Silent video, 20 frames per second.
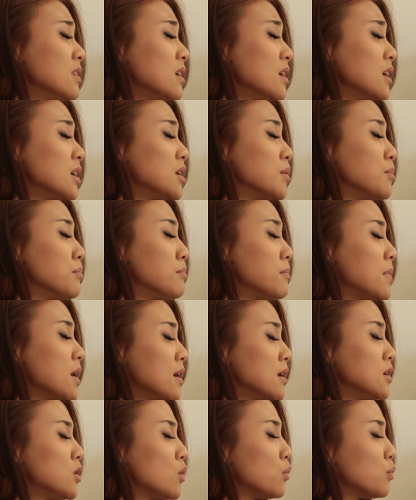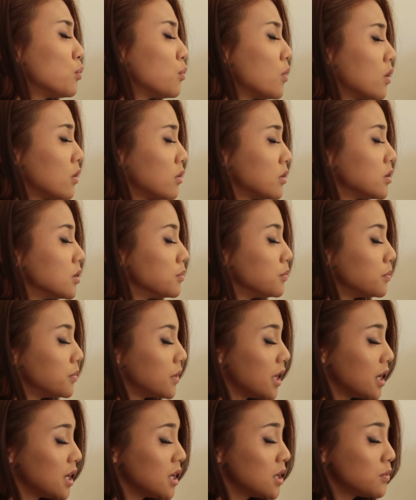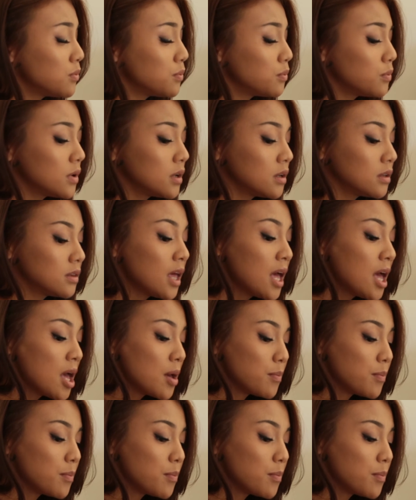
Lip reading: that a man don't wanna play with.